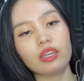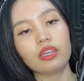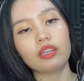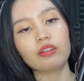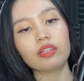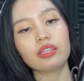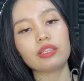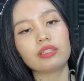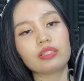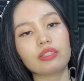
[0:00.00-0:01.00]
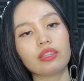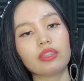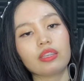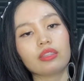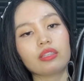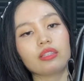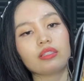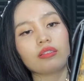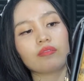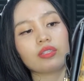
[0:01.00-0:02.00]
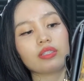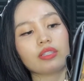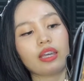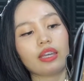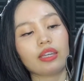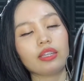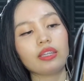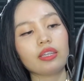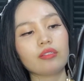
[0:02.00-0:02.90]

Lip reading: here is the thickness of the side.